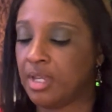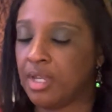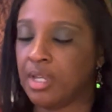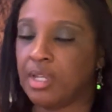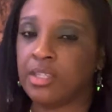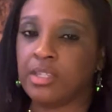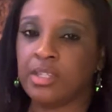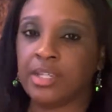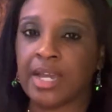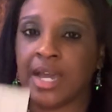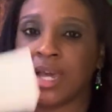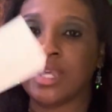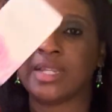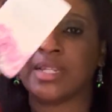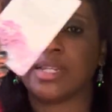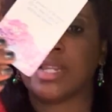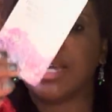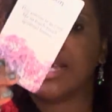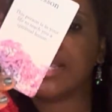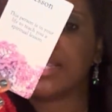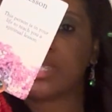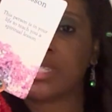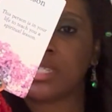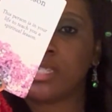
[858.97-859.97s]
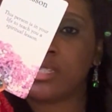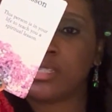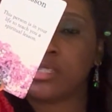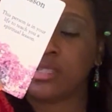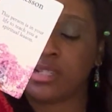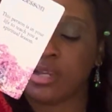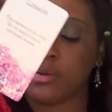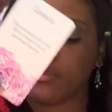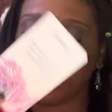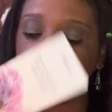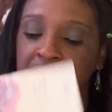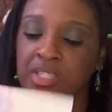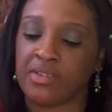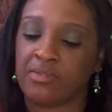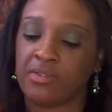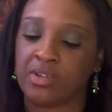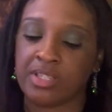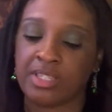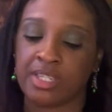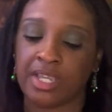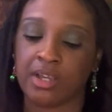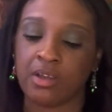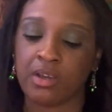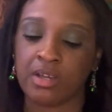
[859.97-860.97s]
You got lesson. I wasn't even going
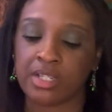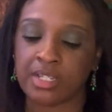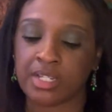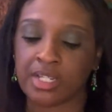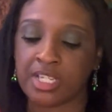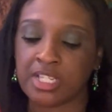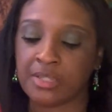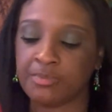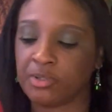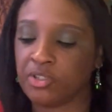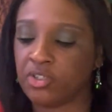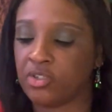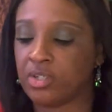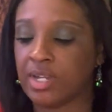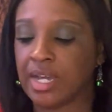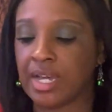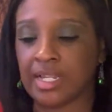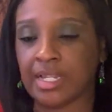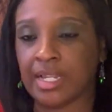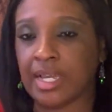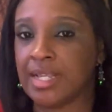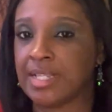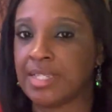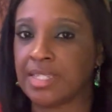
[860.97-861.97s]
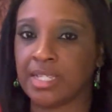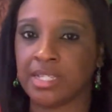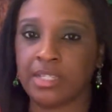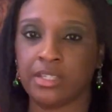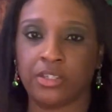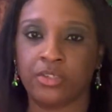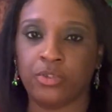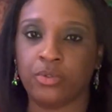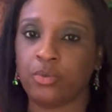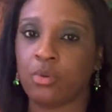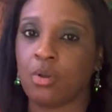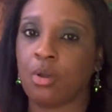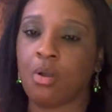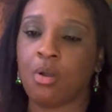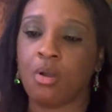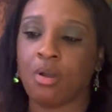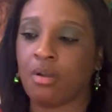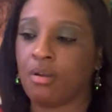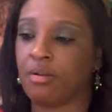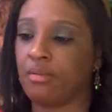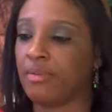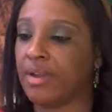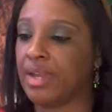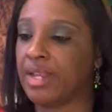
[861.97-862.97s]
to take all of these, but you got lesson. You
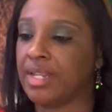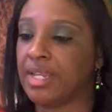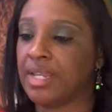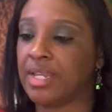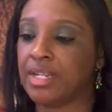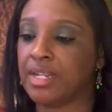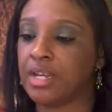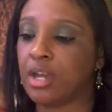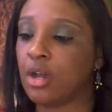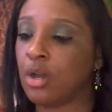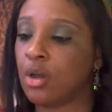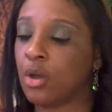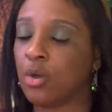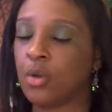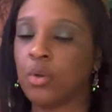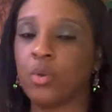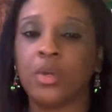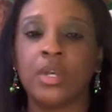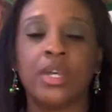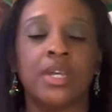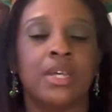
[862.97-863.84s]
already know.